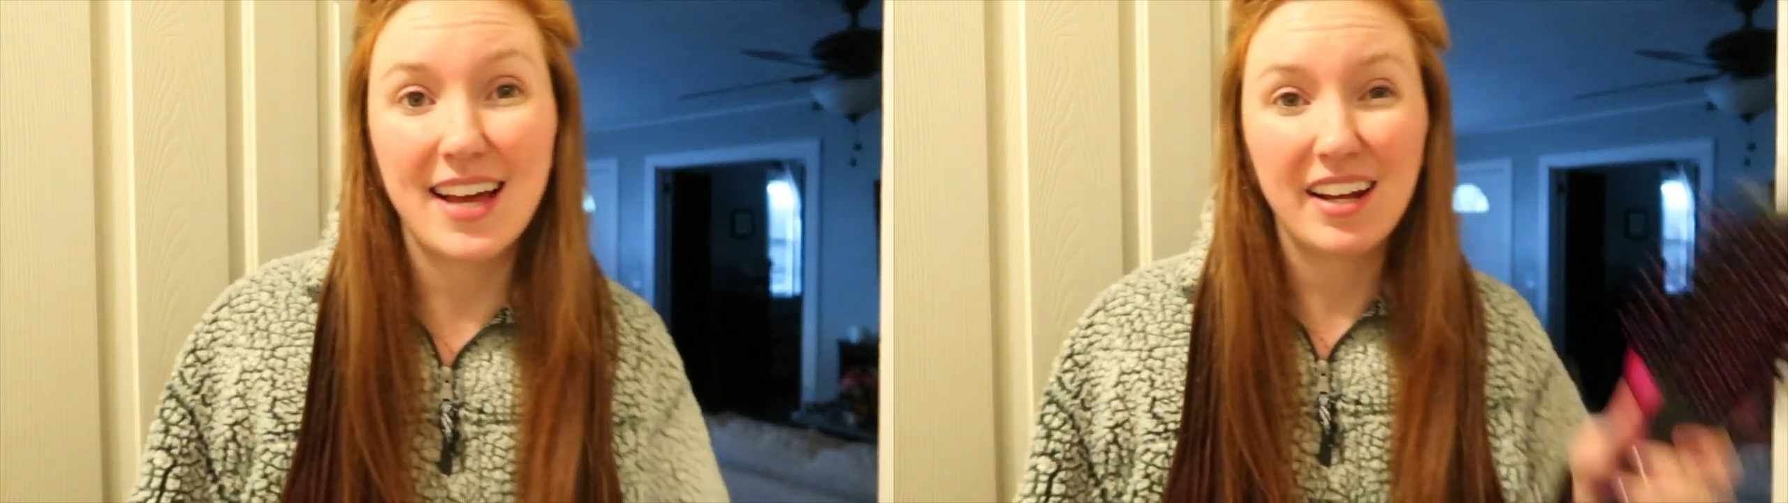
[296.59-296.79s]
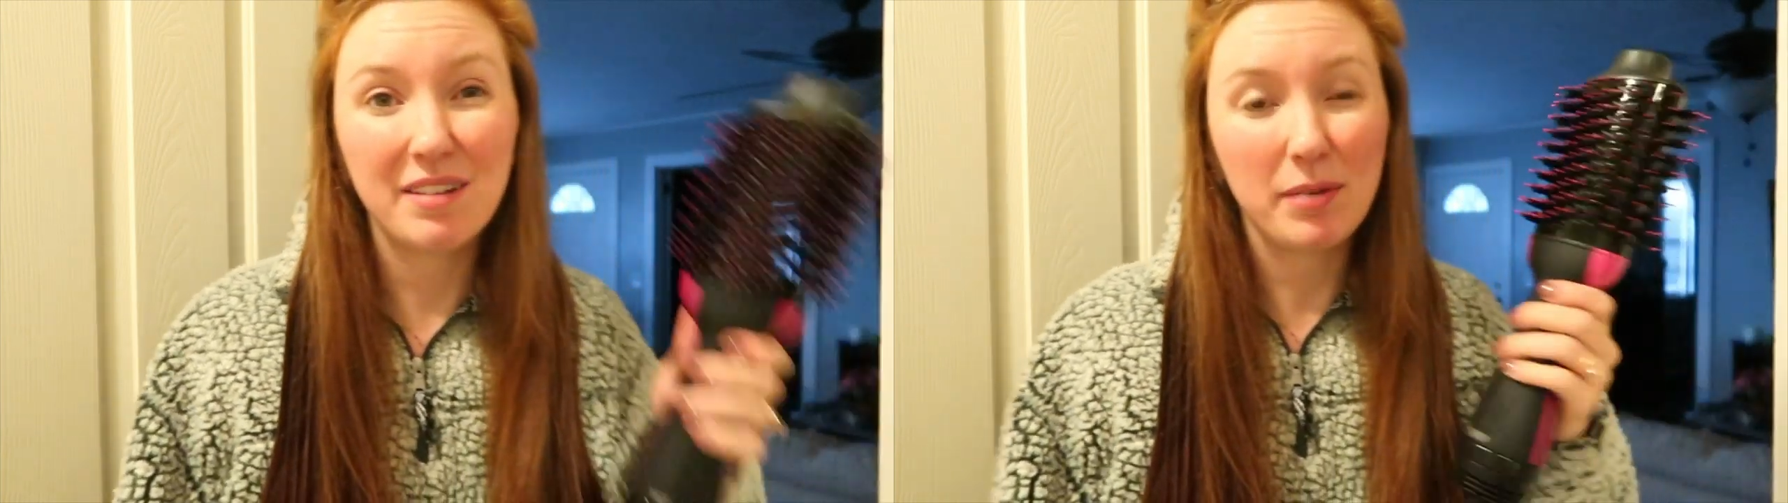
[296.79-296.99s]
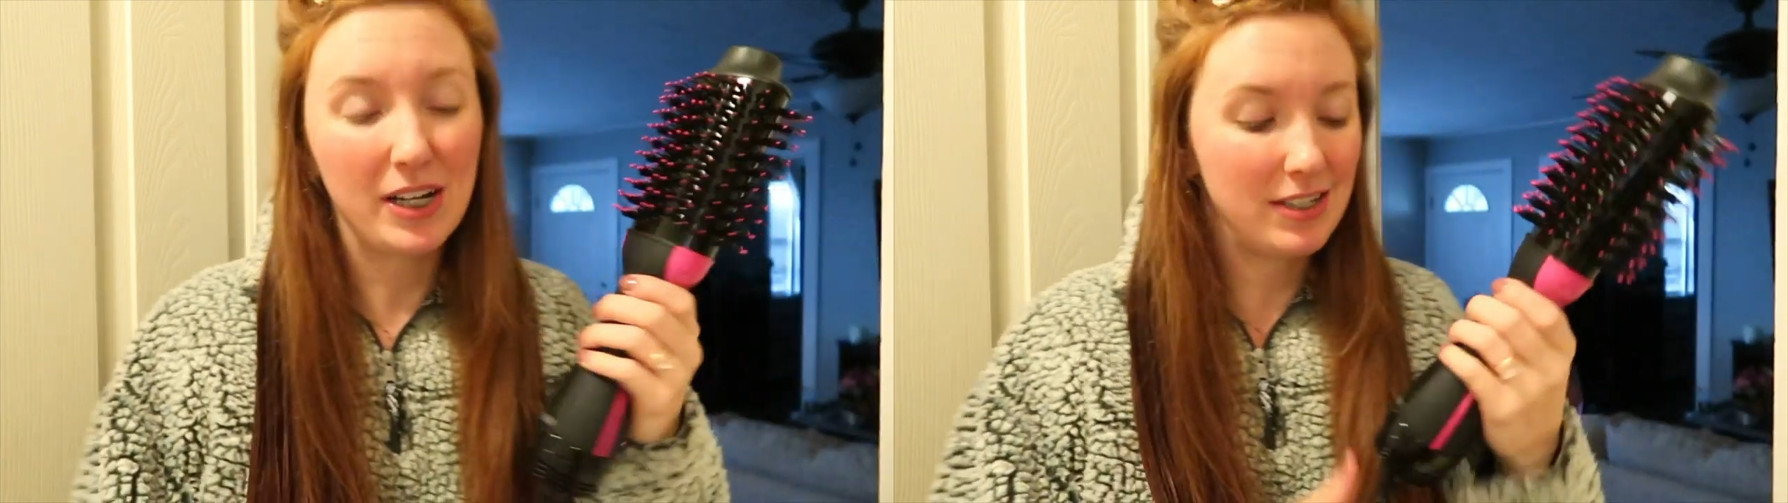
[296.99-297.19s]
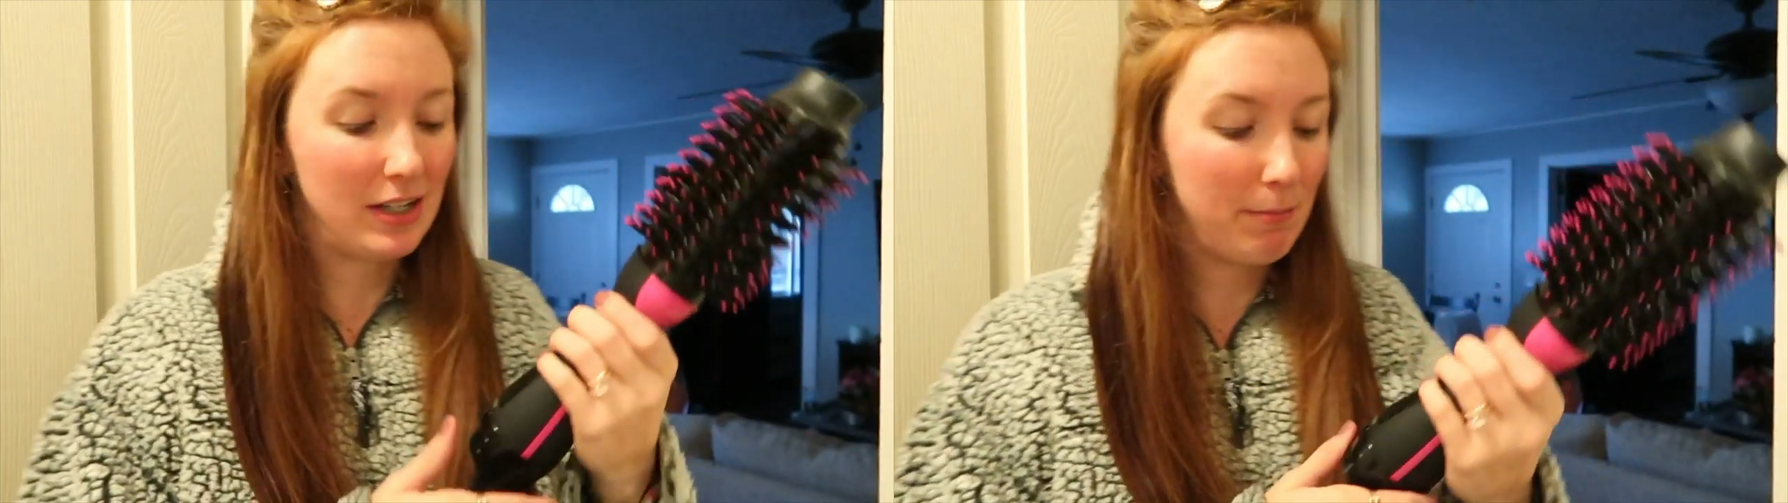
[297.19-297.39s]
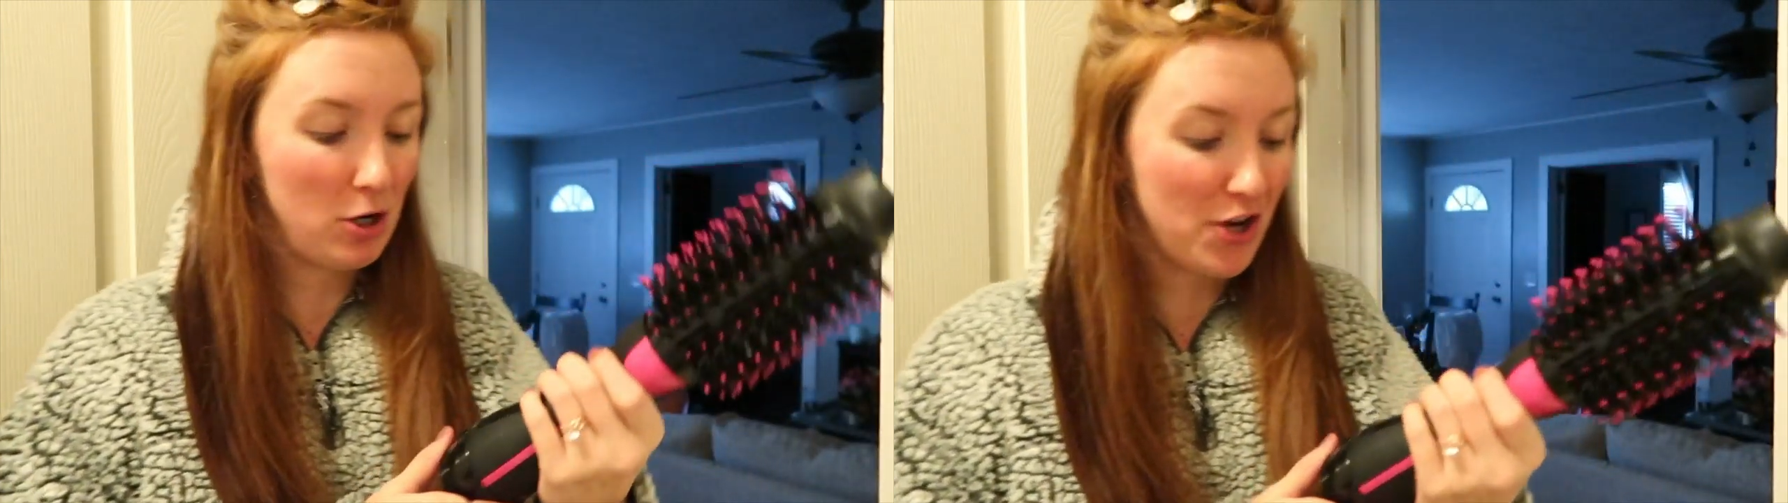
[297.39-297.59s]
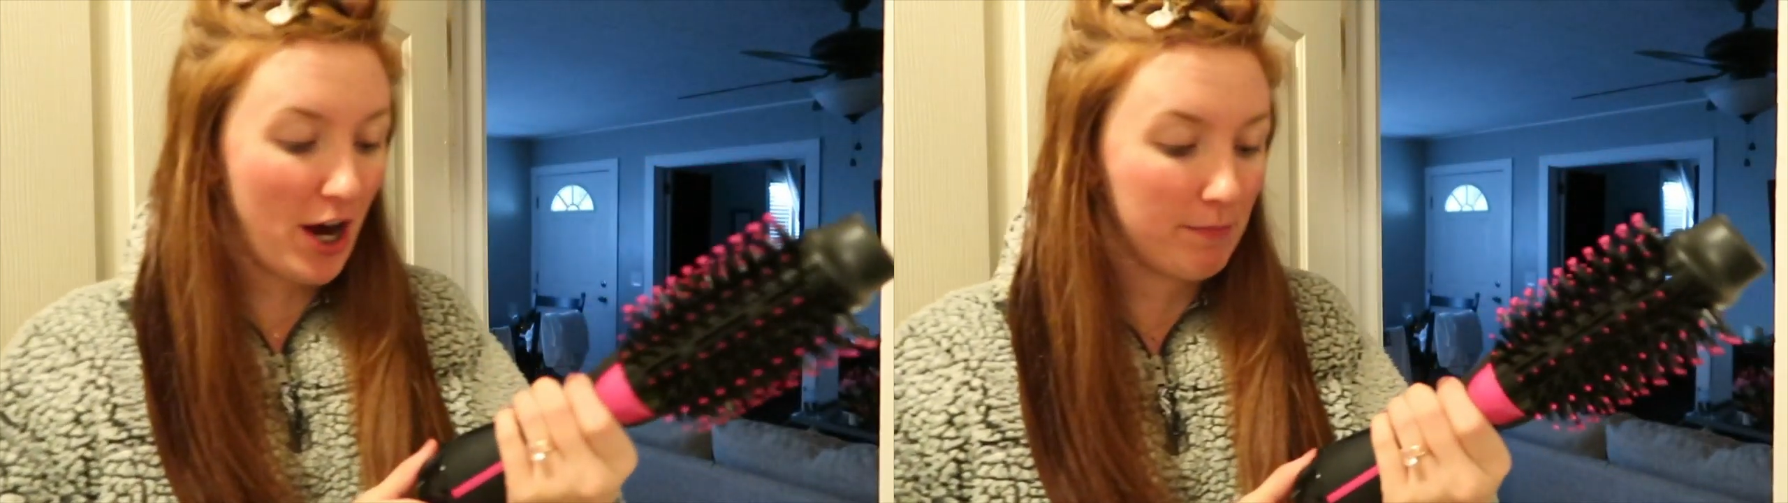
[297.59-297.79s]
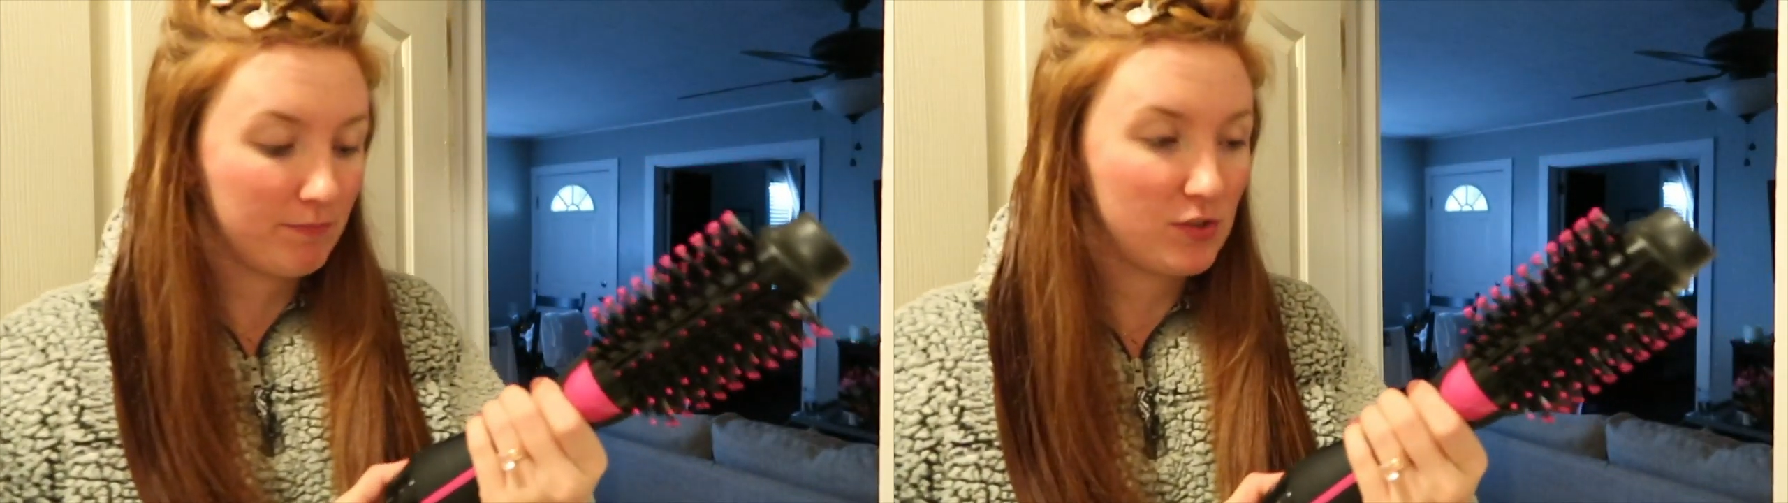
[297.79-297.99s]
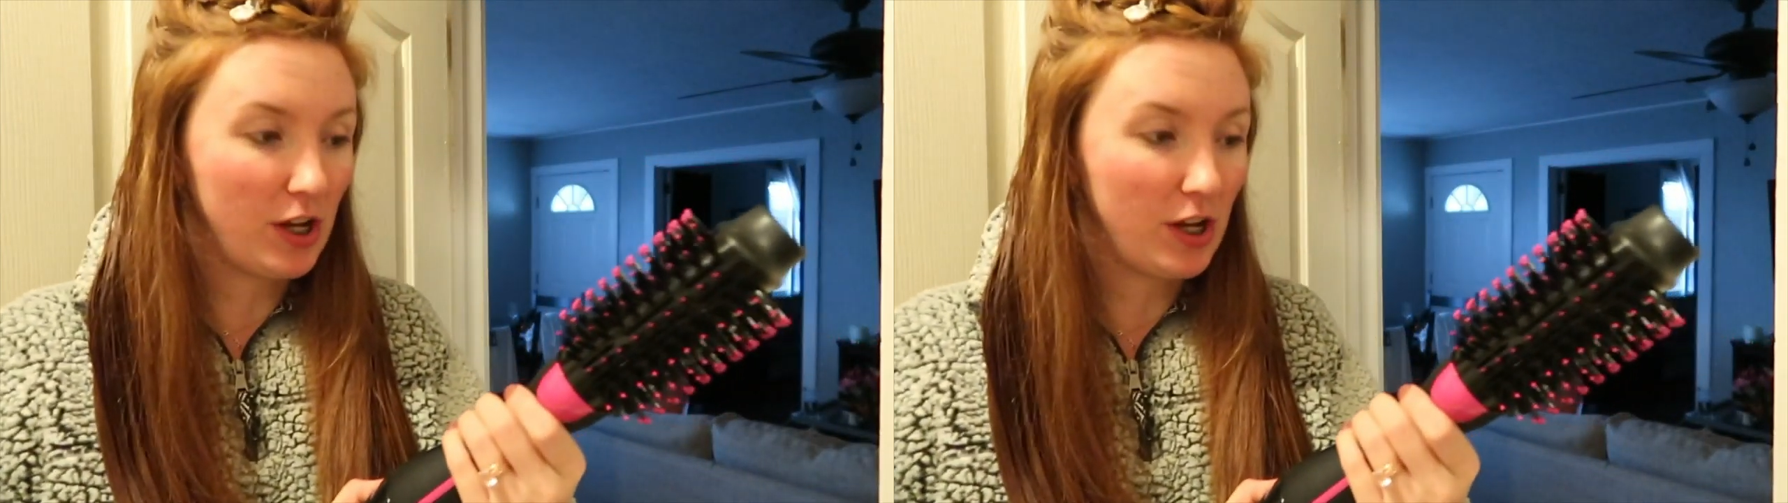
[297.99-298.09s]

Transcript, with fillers: setting because it can burn your hair.